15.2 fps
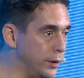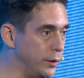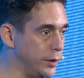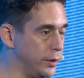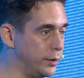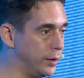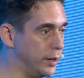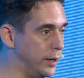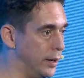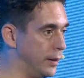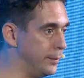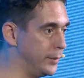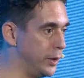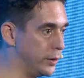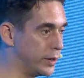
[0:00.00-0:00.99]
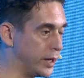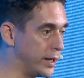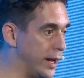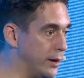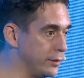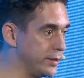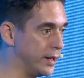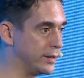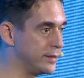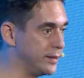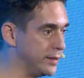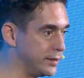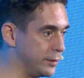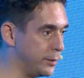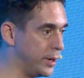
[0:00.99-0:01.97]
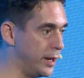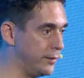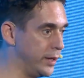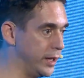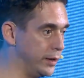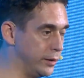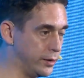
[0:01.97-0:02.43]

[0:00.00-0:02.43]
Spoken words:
or your Kakao taxi is arriving, you